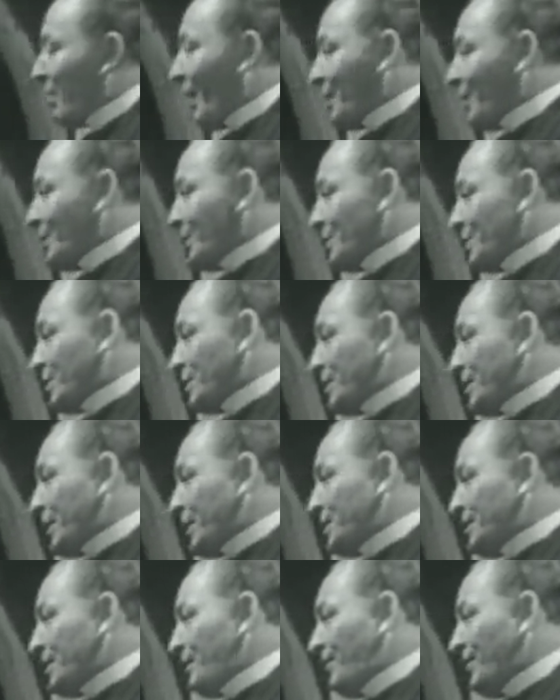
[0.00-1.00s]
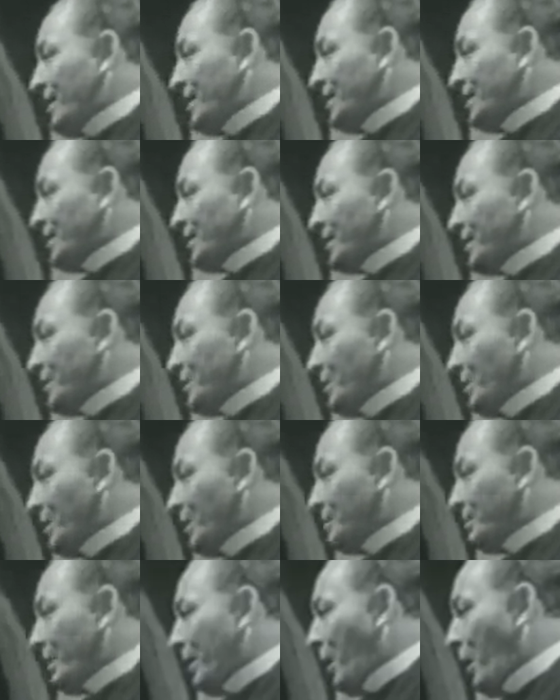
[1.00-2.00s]
plunged 60 feet into the
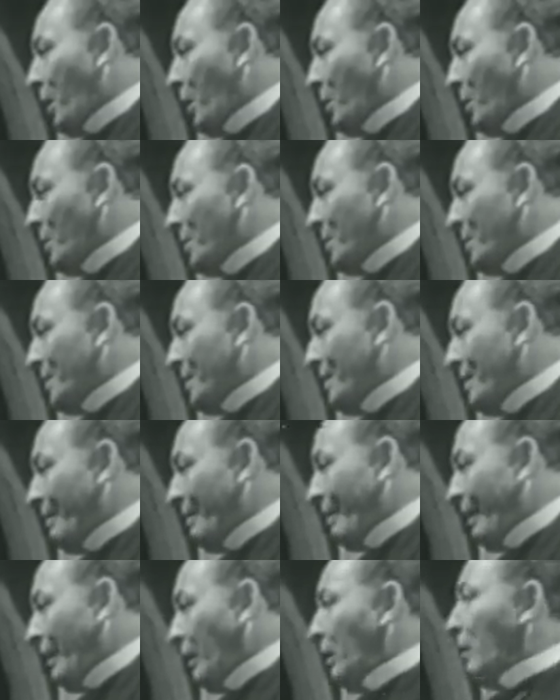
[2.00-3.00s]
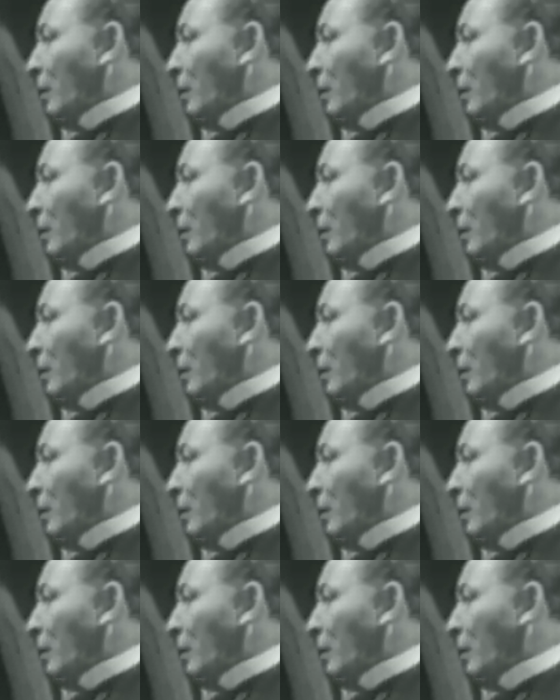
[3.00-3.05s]
sewers below. Holmes!